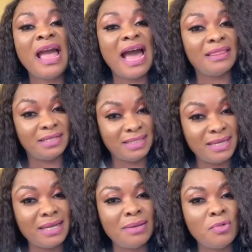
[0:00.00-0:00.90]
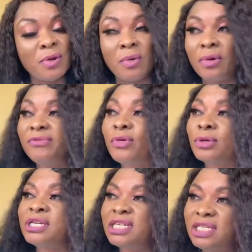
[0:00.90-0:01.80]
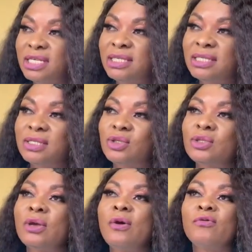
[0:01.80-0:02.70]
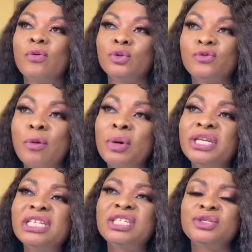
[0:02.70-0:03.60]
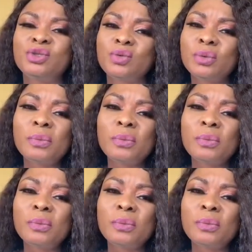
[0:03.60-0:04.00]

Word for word: At the time, we were going for auditions, for, from auditions